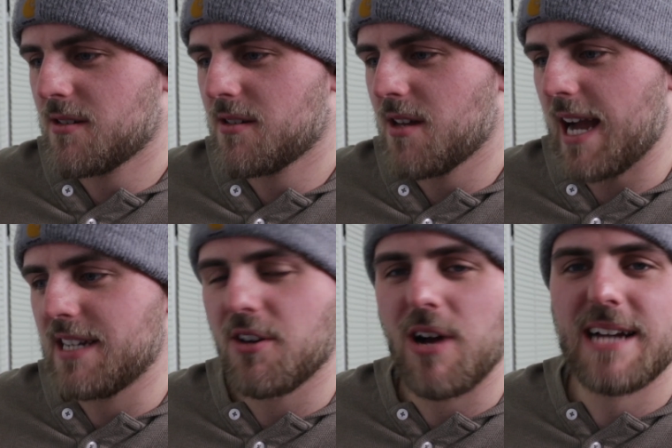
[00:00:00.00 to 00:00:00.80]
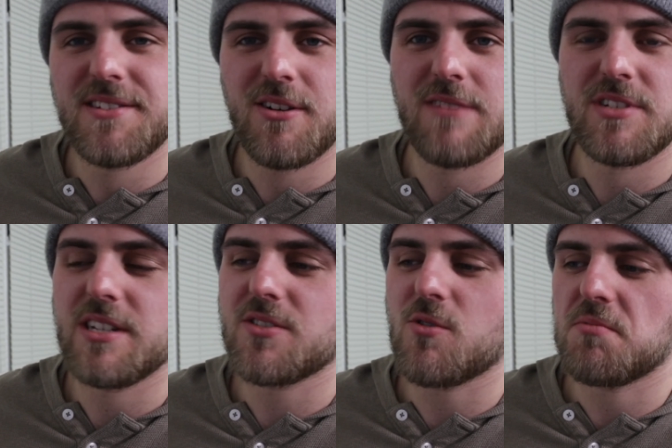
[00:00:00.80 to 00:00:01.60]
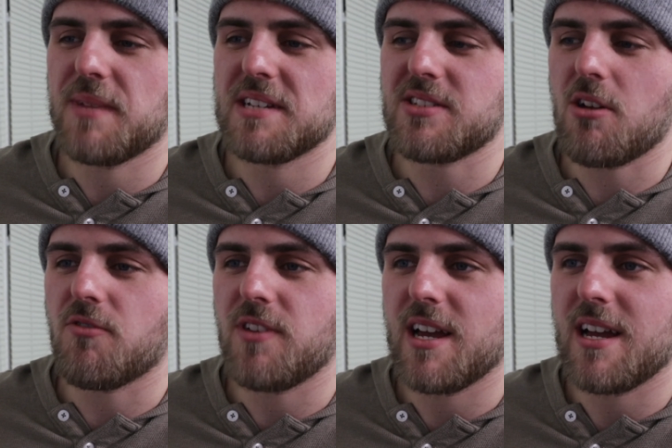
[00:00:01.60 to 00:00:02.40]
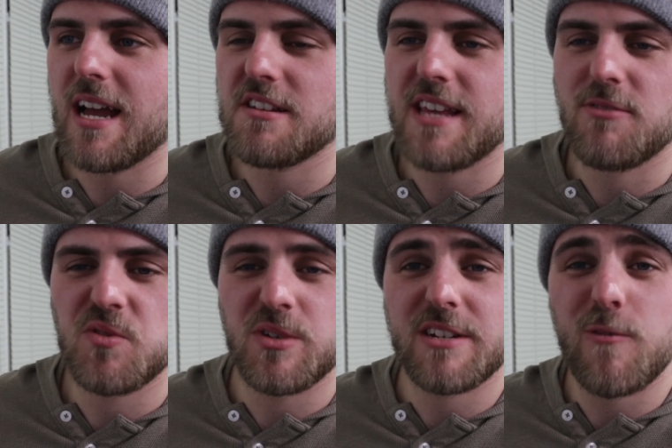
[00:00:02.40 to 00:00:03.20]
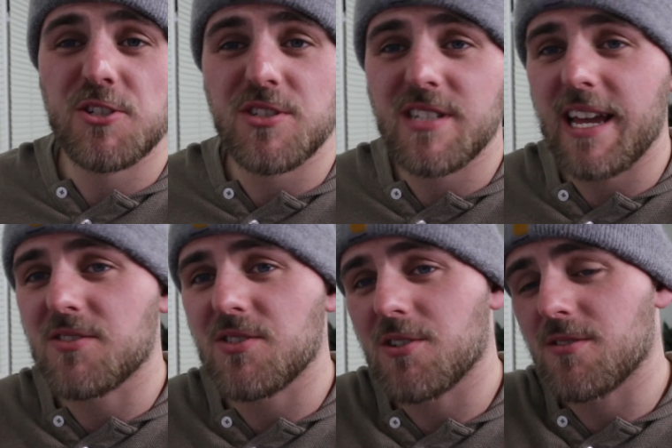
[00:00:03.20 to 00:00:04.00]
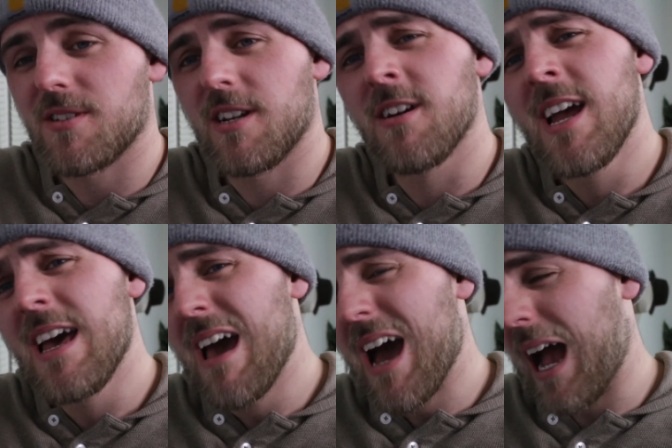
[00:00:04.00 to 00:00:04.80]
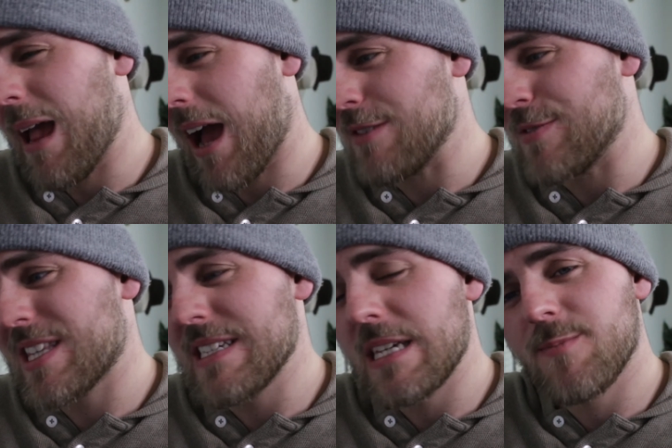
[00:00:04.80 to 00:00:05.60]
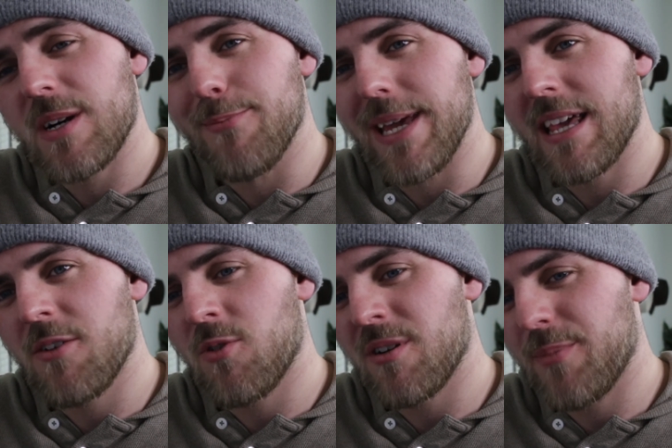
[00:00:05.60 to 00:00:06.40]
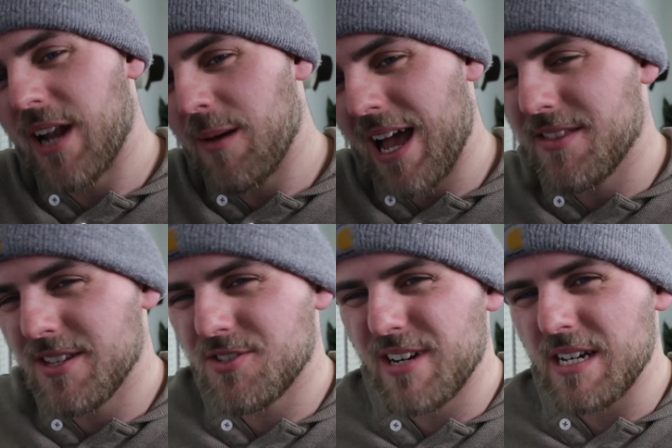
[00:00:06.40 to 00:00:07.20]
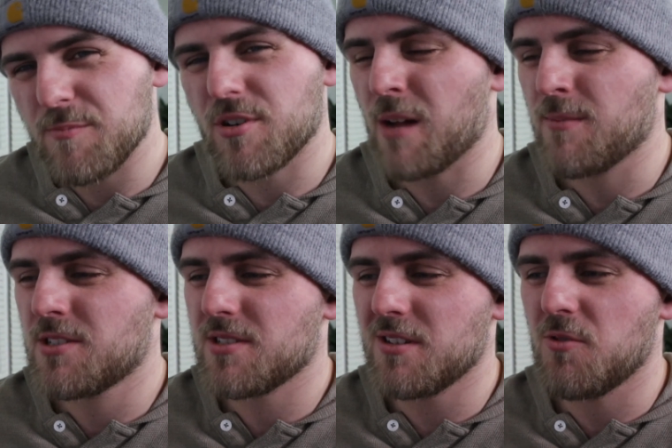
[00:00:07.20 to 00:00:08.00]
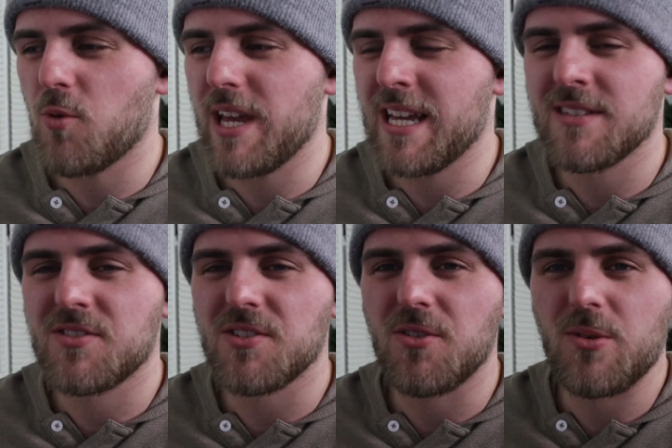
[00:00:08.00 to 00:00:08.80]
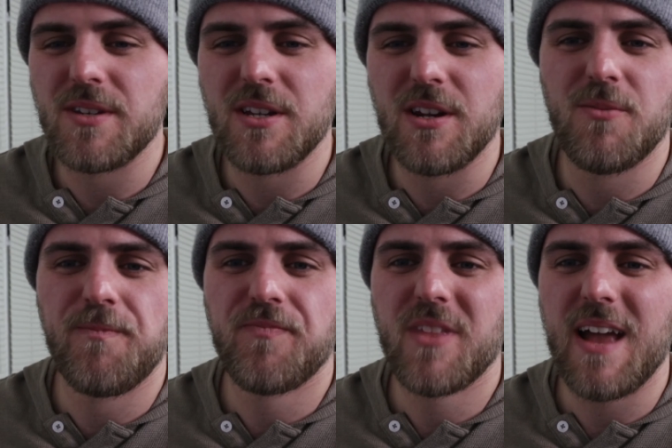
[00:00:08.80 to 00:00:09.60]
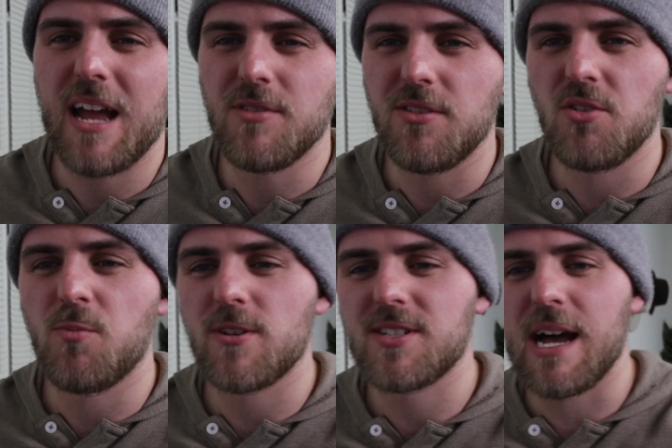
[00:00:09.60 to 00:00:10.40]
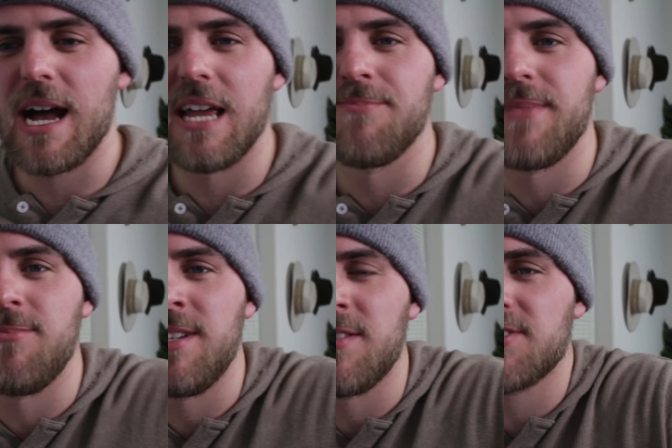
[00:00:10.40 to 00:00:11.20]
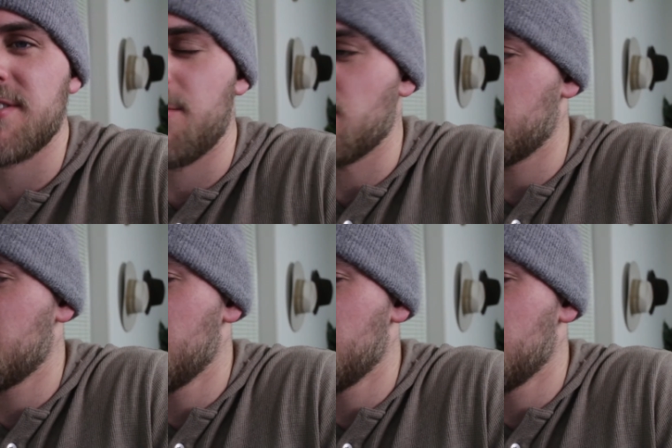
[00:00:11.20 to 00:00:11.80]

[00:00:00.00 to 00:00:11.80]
I don't have a Discord myself yet. That was one of the questions I answered earlier. I was thinking about making one, but at this rate, I'm probably just gonna wait until I have a little more time, maybe in the summer,